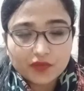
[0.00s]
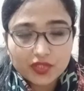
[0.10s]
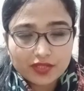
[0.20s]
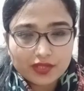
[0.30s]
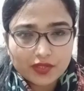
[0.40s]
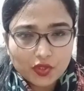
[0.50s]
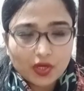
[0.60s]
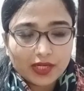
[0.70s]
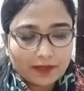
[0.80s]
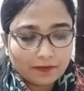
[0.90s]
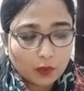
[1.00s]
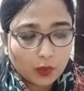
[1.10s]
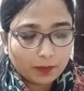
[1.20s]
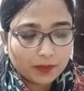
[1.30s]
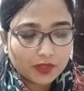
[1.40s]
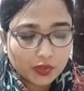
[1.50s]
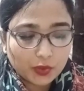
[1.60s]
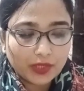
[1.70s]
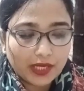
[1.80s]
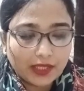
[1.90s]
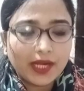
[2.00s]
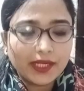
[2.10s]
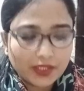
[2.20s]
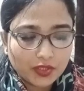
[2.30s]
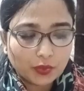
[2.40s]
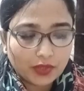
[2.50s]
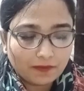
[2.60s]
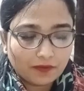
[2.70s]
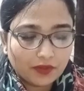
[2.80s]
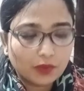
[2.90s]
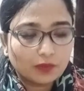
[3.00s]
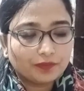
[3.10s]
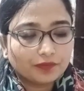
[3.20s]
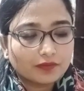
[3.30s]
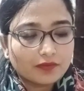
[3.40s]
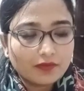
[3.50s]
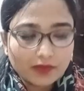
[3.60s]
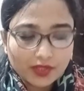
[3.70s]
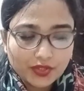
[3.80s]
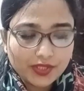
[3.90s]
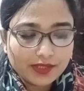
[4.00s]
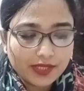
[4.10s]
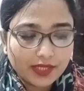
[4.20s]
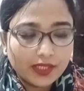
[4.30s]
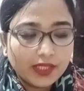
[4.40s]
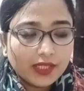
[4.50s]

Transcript: She said, surely, if you want me to do that, I can do that for you, she said.